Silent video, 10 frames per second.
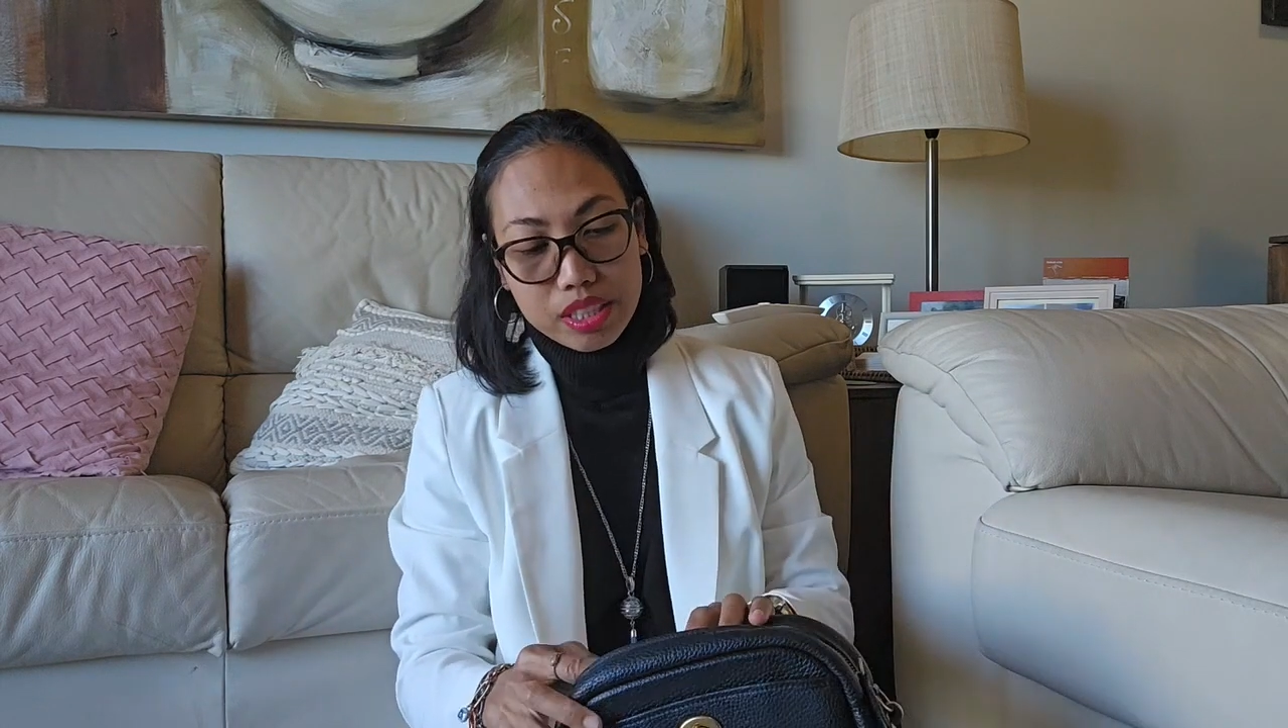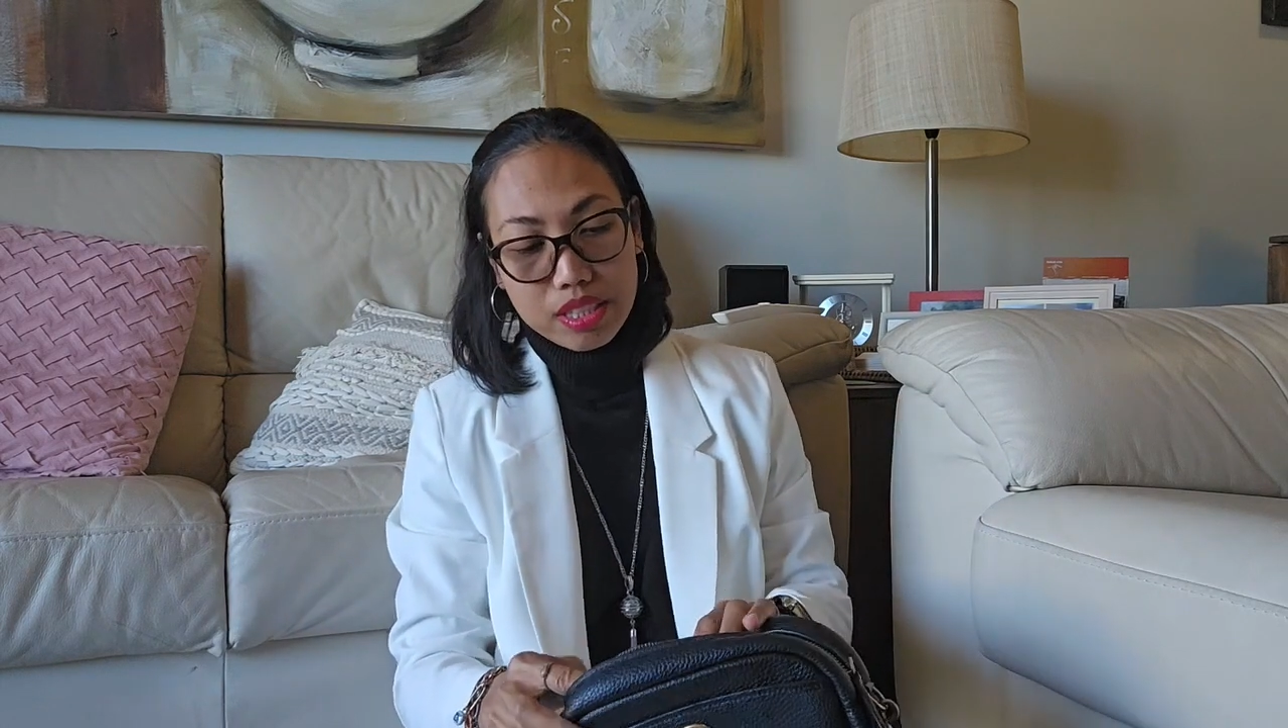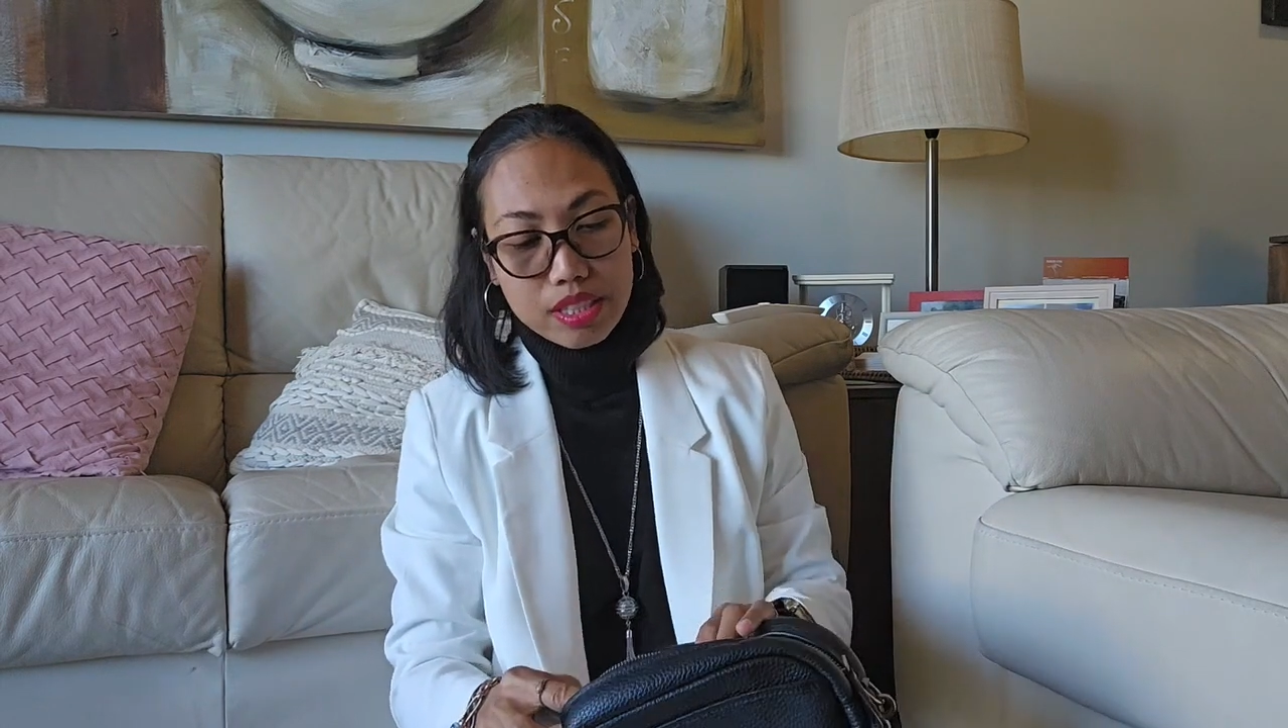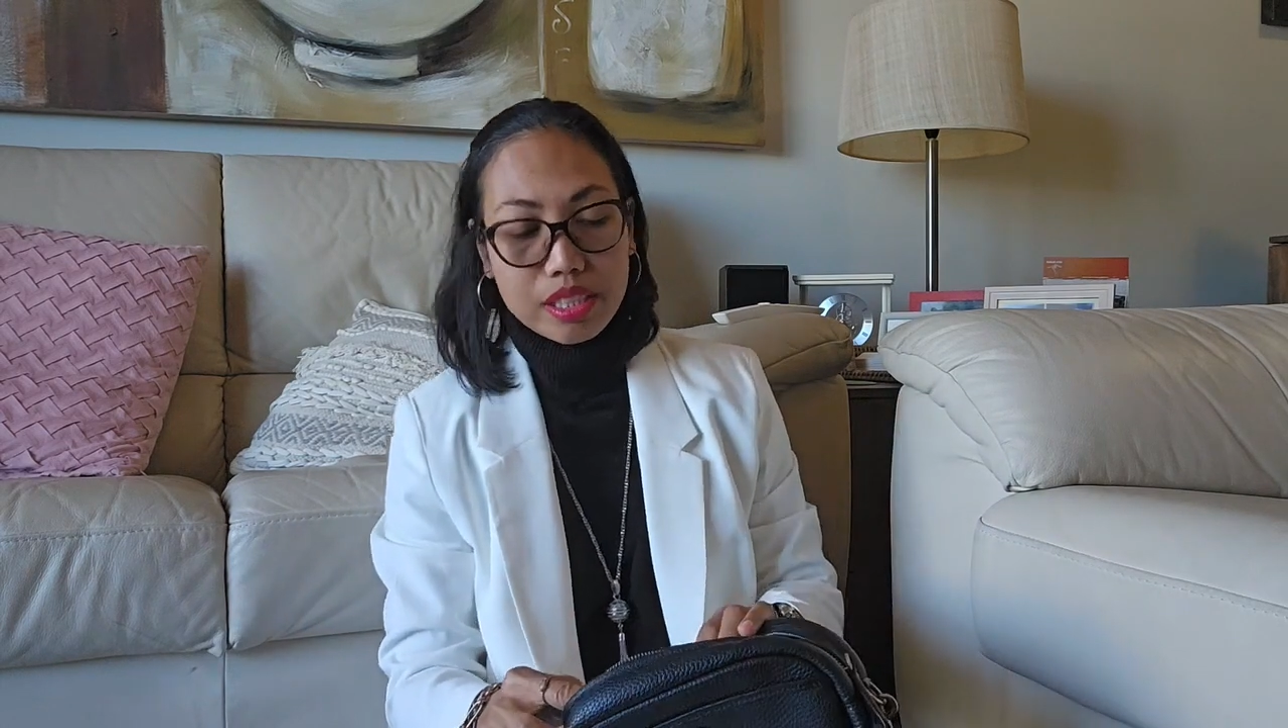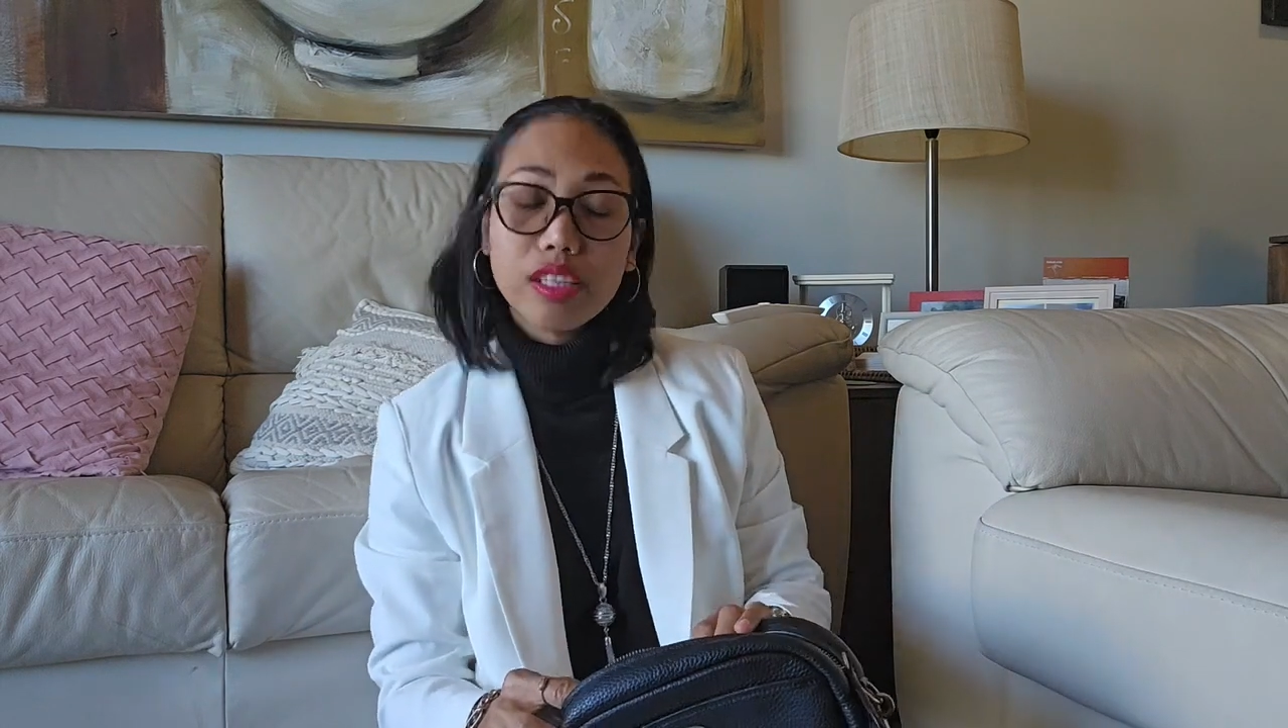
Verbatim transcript: is still